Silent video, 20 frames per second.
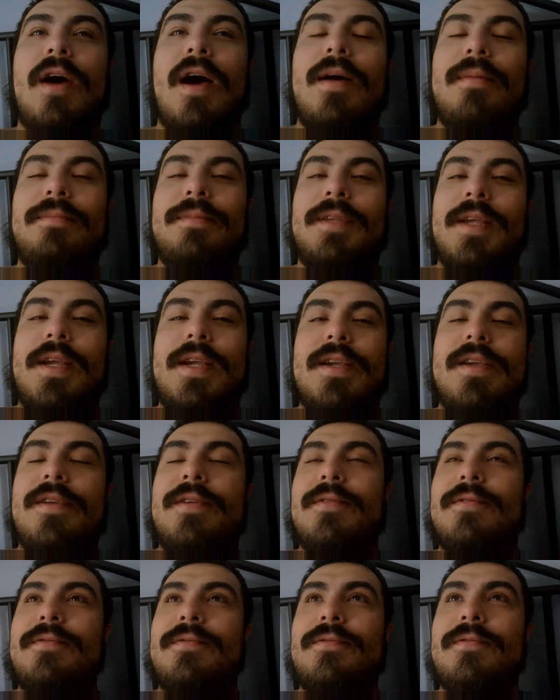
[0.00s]
update
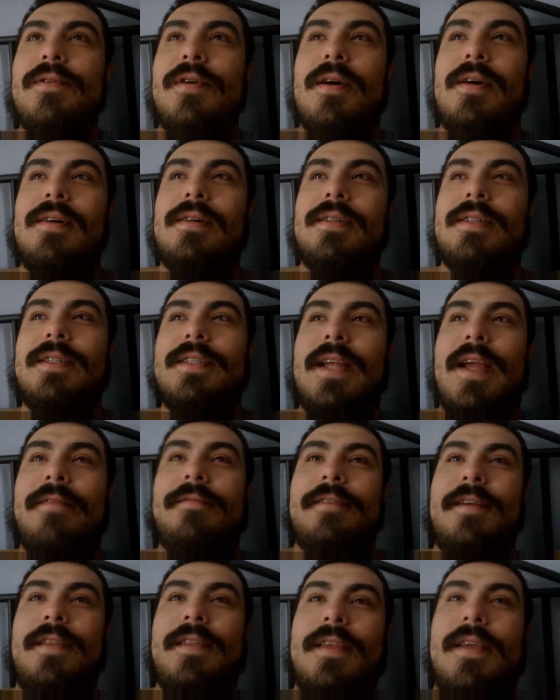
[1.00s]
you on
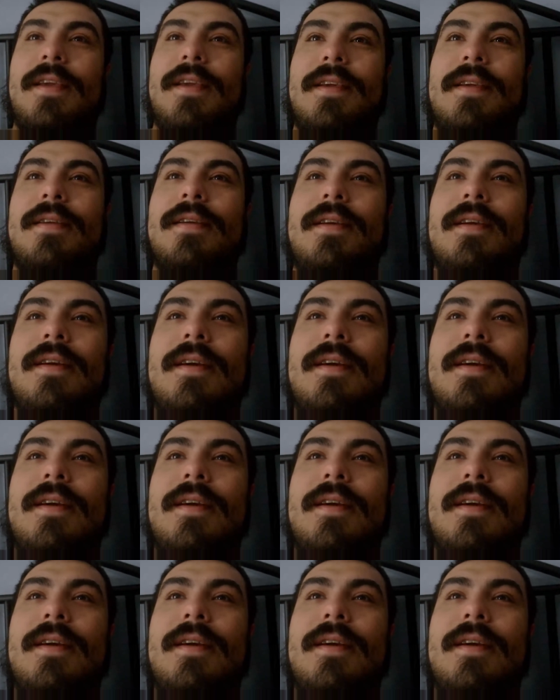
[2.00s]
everything.